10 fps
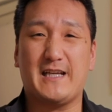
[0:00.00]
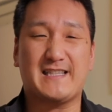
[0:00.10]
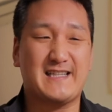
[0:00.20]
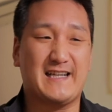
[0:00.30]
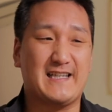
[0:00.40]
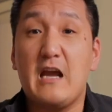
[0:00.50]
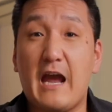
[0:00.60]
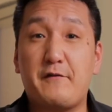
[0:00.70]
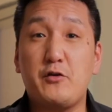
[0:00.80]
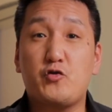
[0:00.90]
exciting.
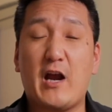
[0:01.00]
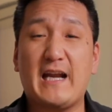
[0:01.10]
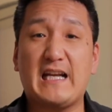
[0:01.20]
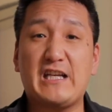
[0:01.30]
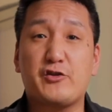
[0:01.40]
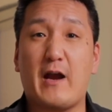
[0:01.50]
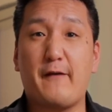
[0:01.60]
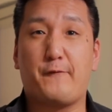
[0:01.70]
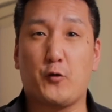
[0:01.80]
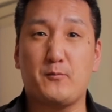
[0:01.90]
Have you tried any dry
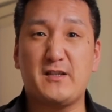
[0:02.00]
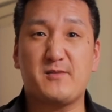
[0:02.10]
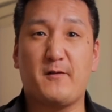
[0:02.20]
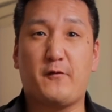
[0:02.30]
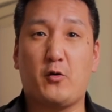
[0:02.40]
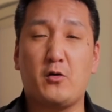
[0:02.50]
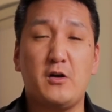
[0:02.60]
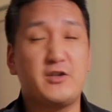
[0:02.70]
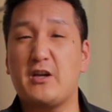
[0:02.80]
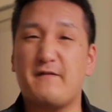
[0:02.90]
Furmints before?
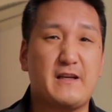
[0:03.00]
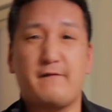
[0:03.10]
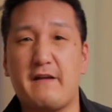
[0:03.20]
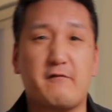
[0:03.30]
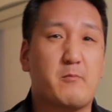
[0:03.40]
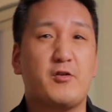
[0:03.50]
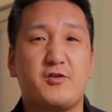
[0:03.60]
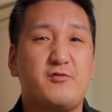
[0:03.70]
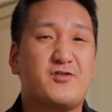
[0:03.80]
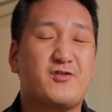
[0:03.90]
Do you have any favorite
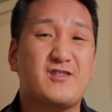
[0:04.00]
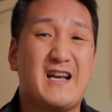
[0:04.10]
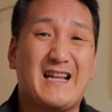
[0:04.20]
producers?